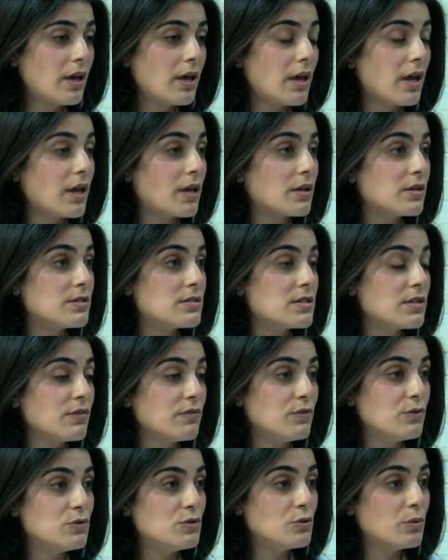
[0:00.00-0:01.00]
And
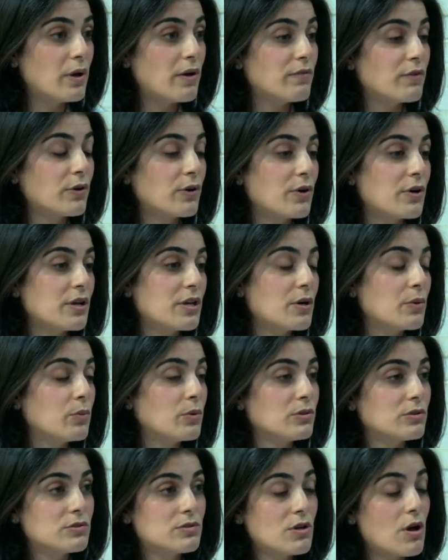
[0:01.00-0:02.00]
if you do have a hernia,
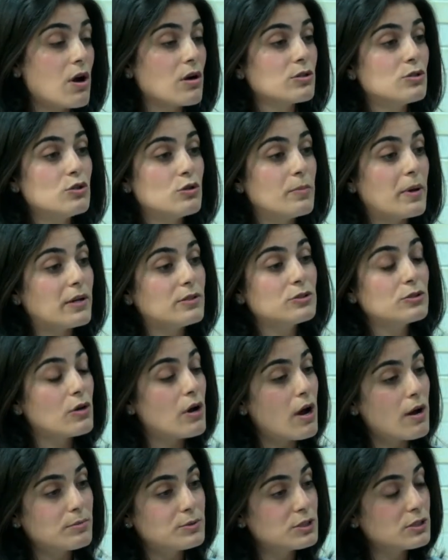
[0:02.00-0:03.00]
we'll talk to you about your
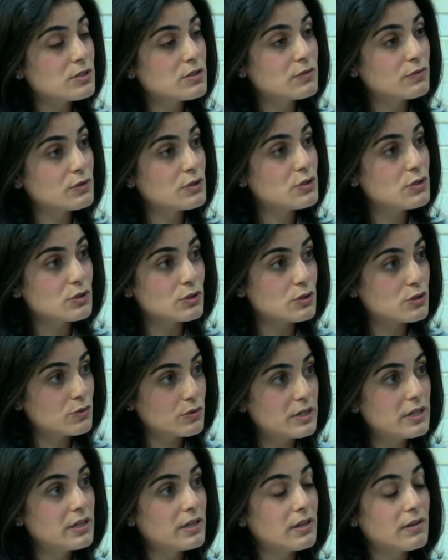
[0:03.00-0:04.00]
options for
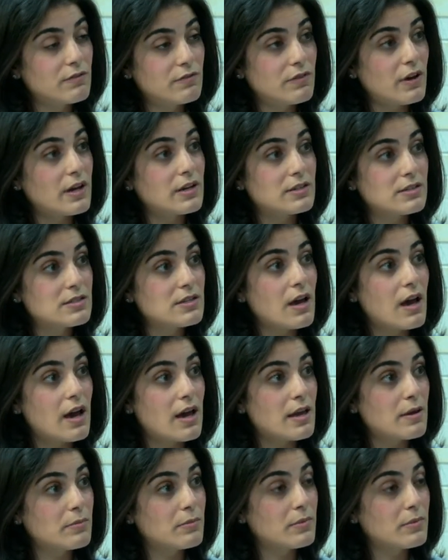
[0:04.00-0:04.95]
surgery and find a time